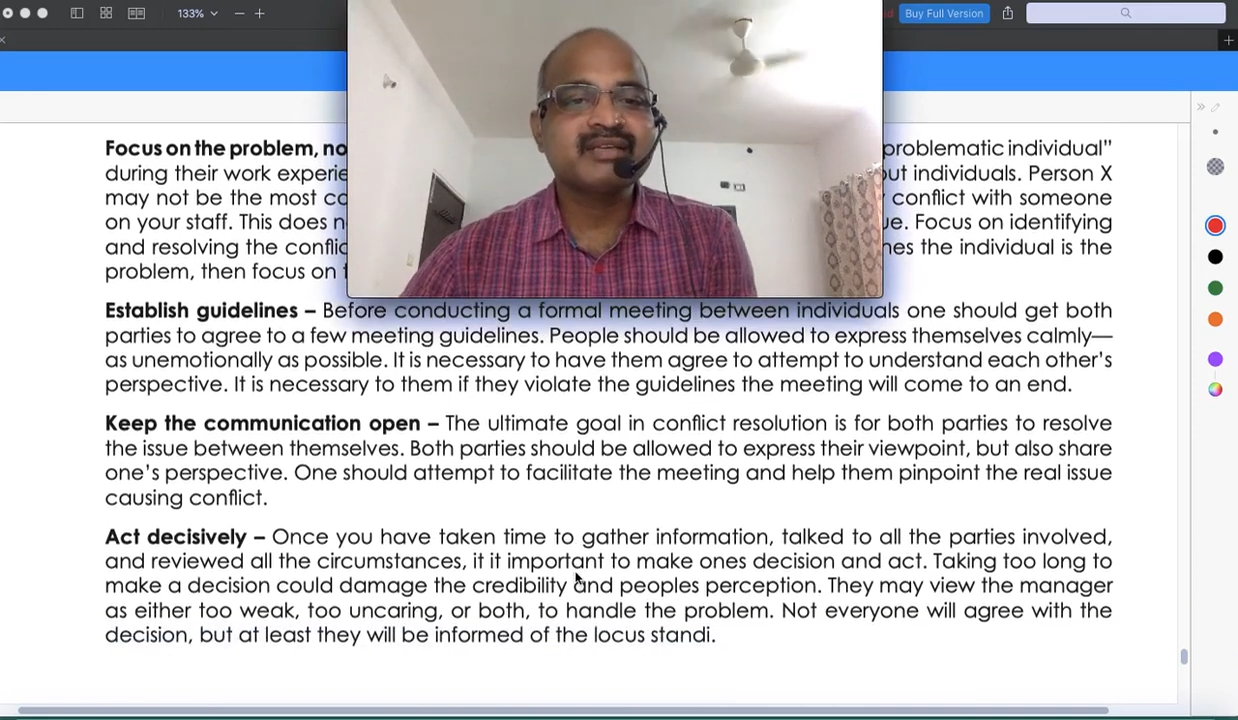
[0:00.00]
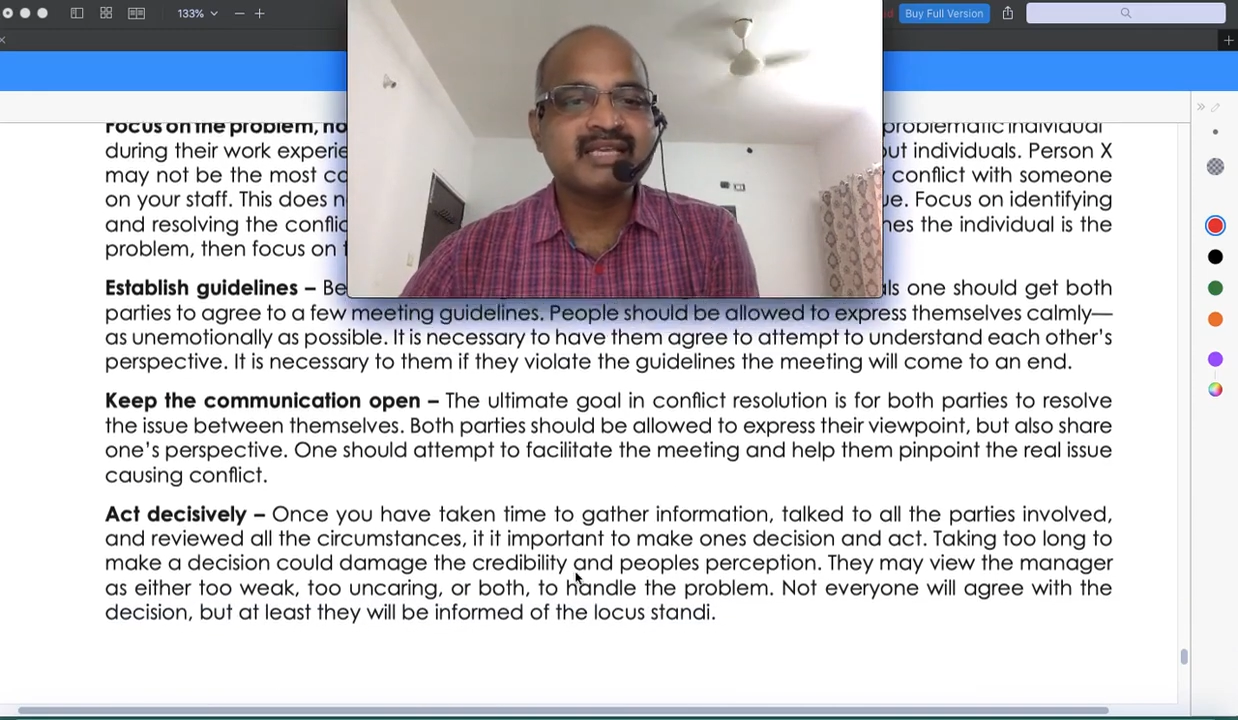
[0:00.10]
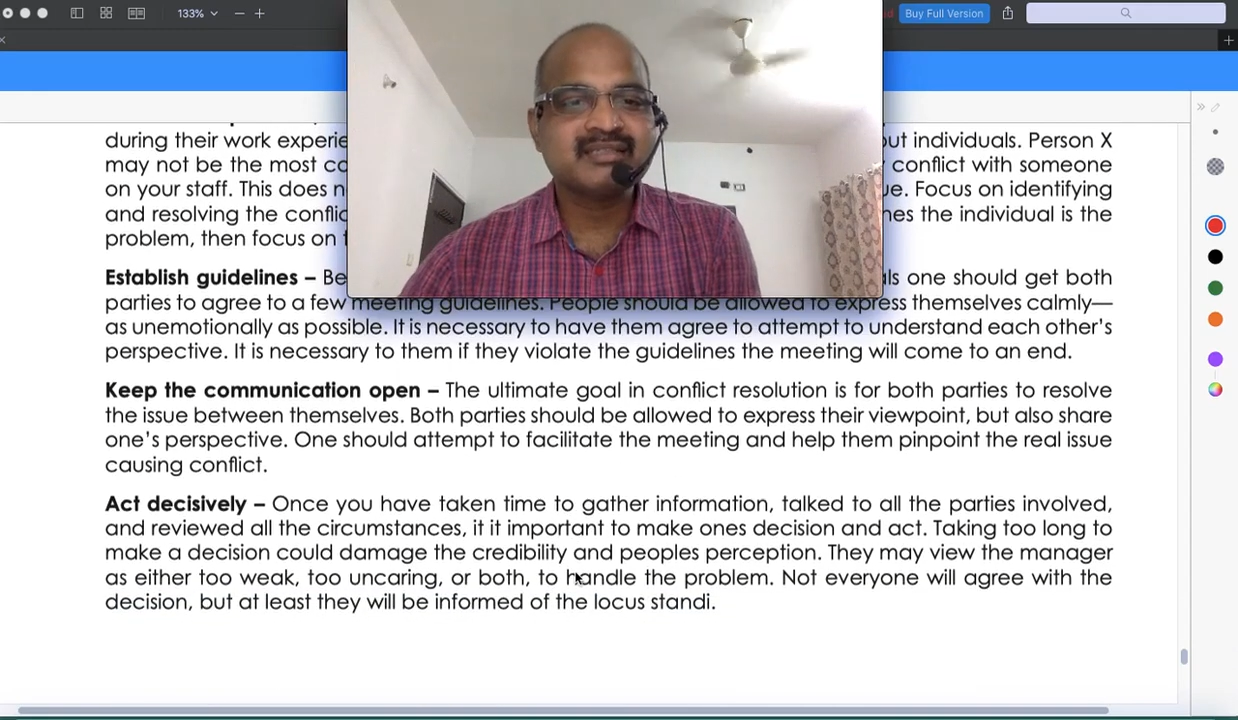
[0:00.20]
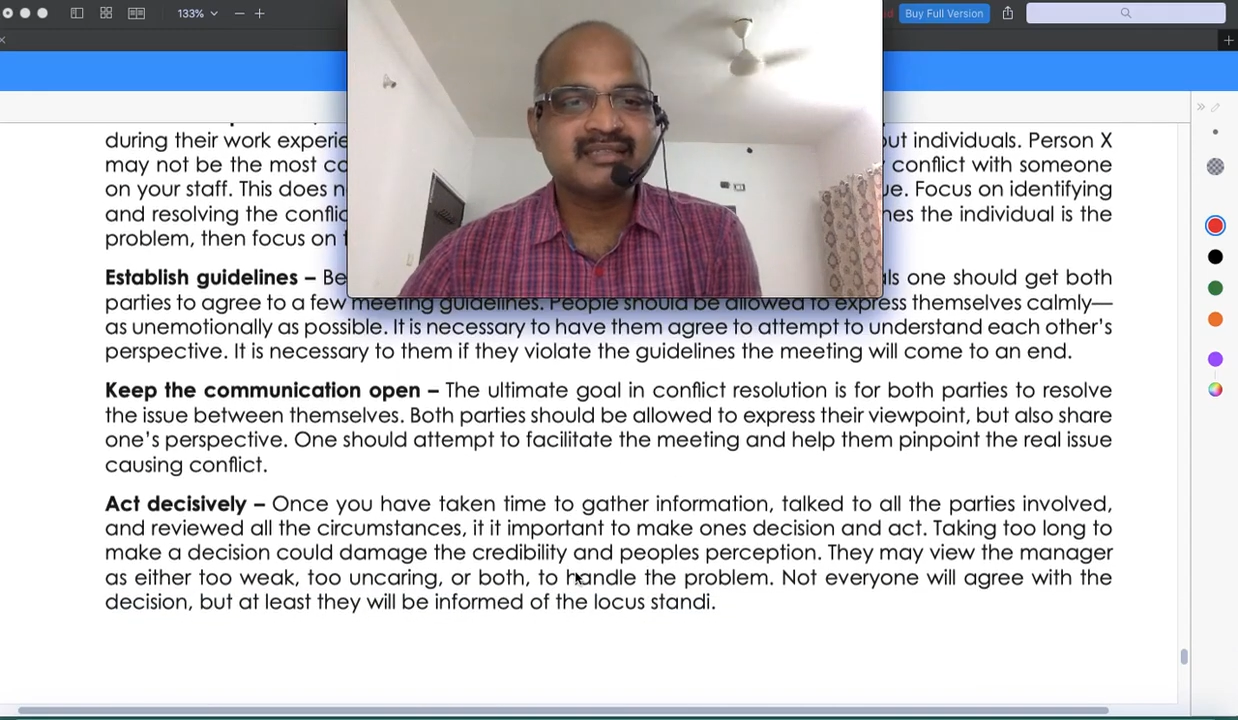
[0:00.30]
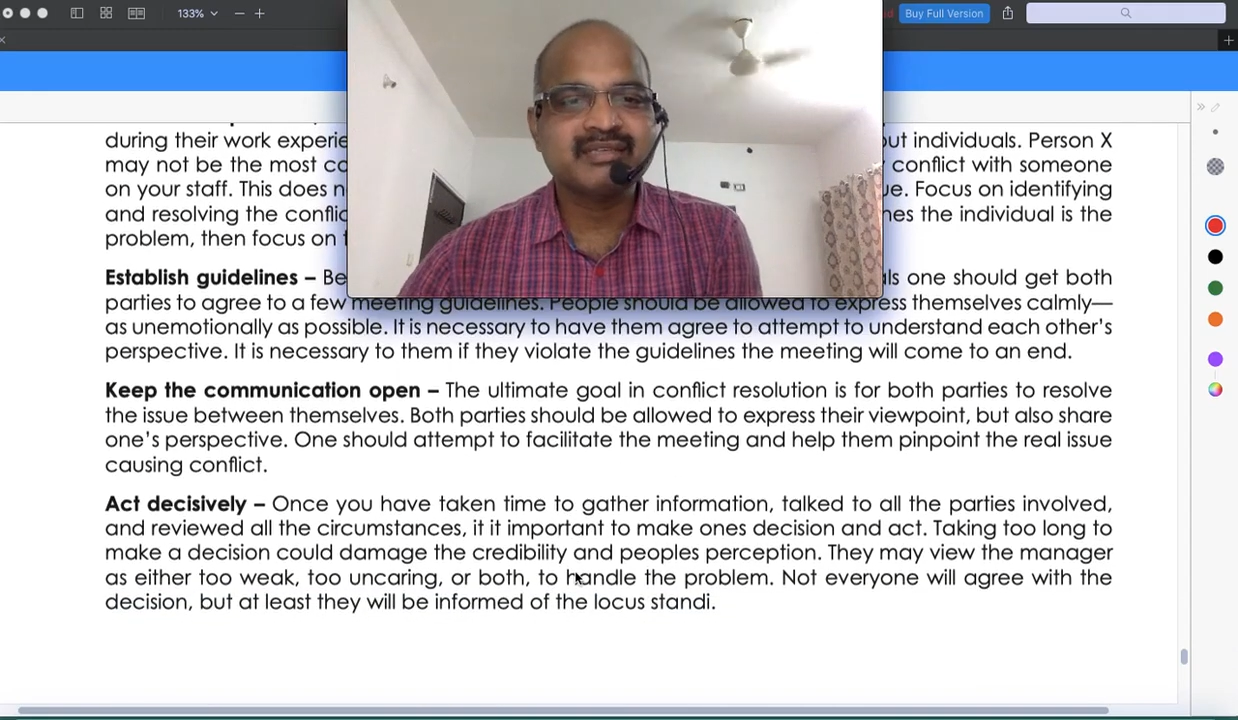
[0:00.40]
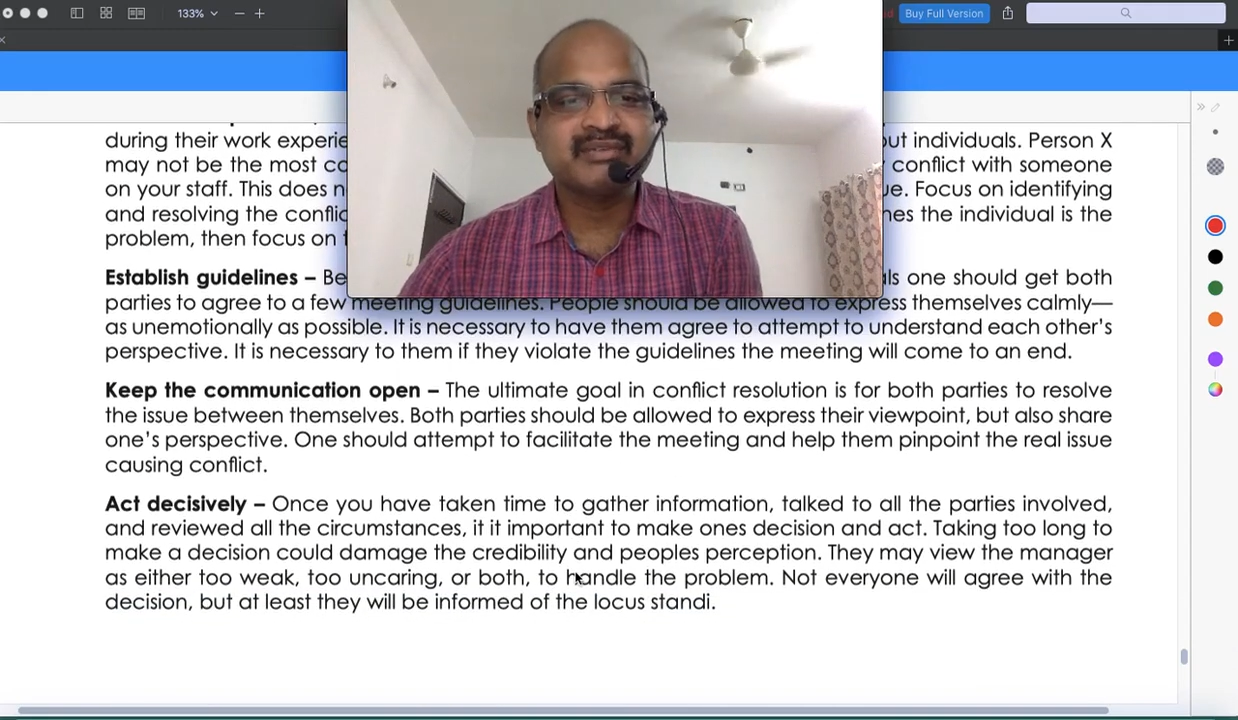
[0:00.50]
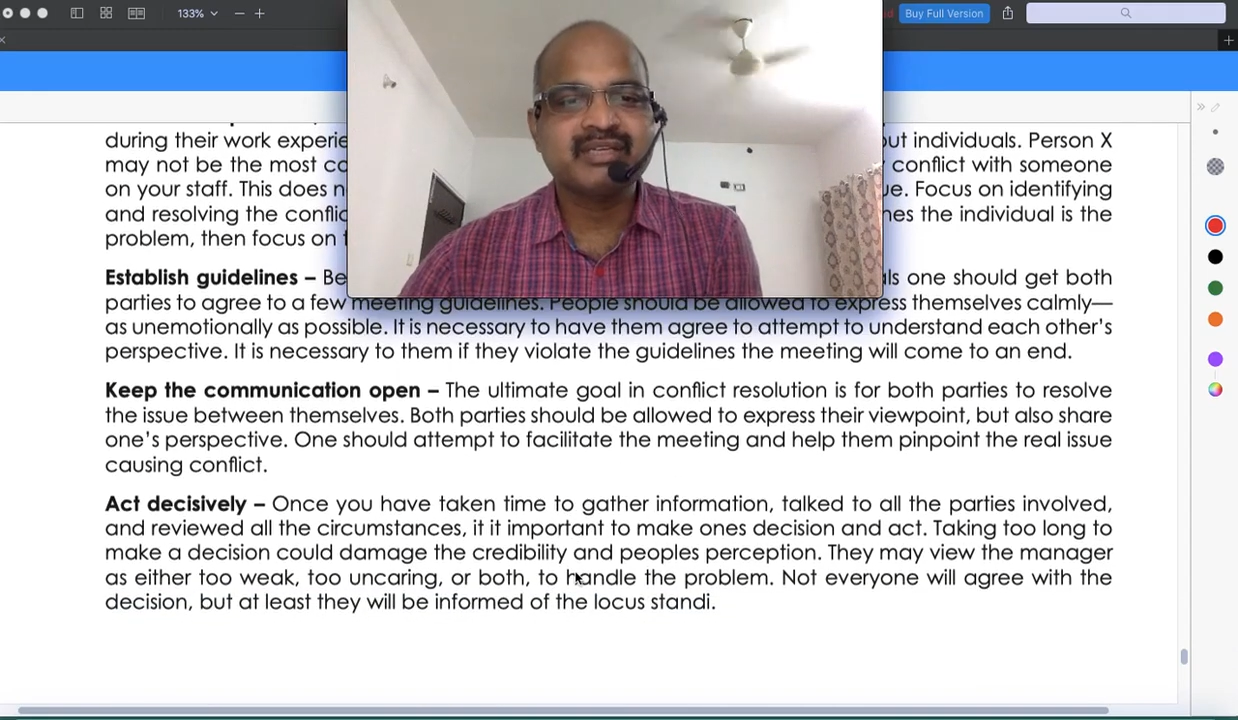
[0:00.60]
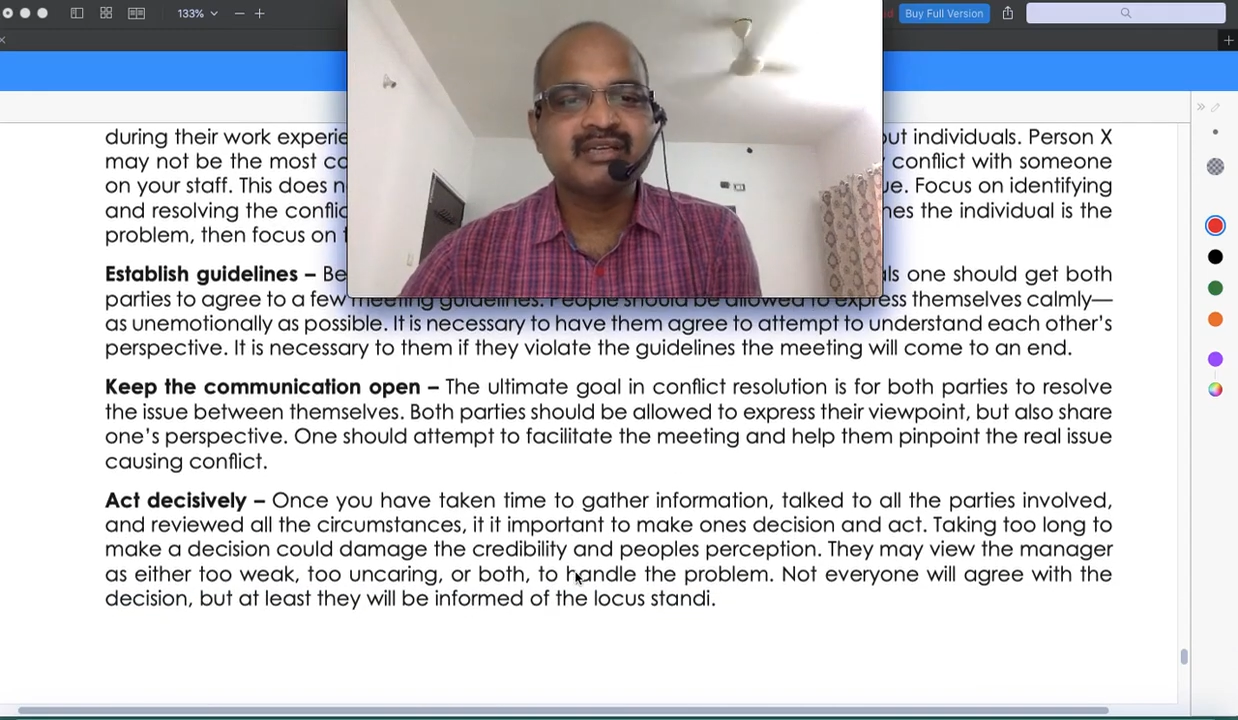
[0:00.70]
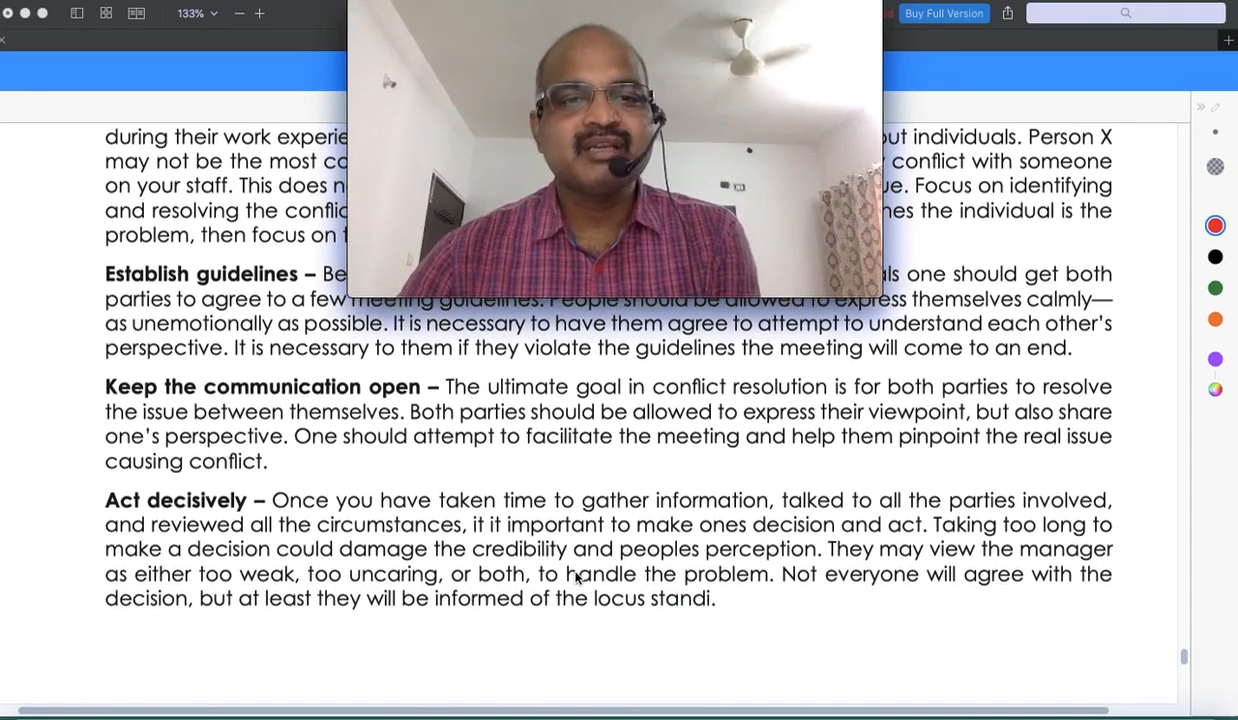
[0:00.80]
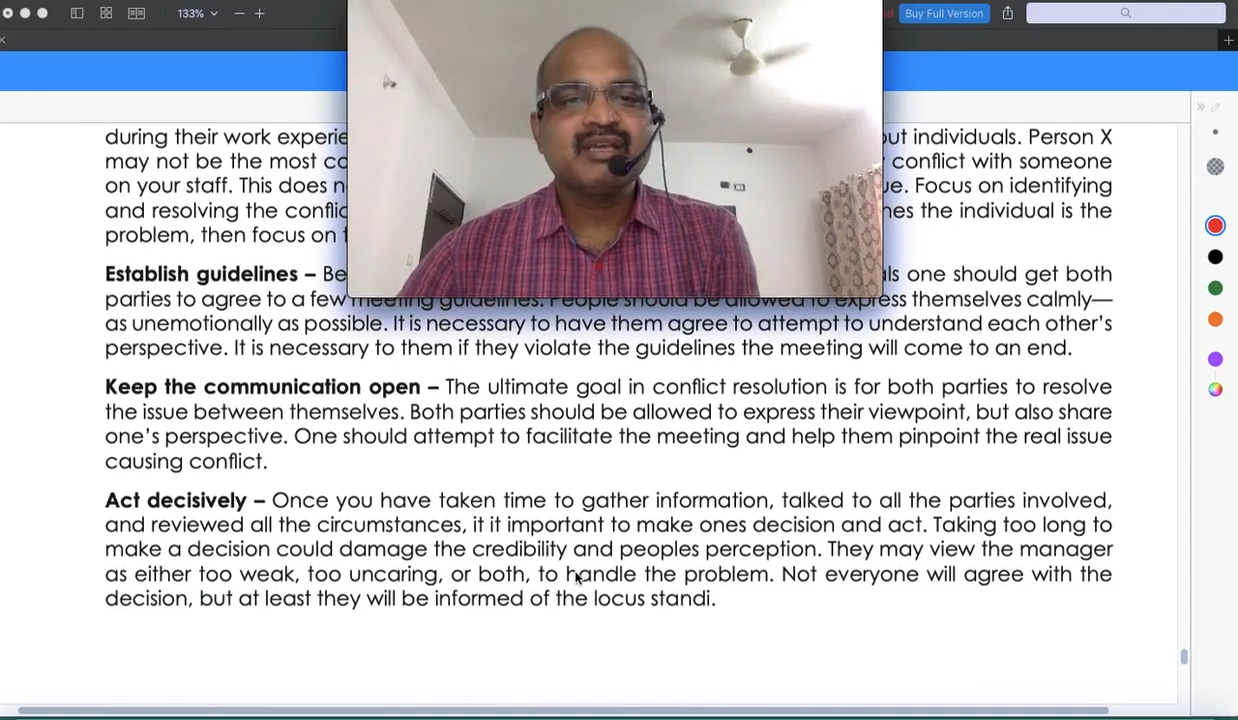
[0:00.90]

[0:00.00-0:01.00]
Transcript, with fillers: decisively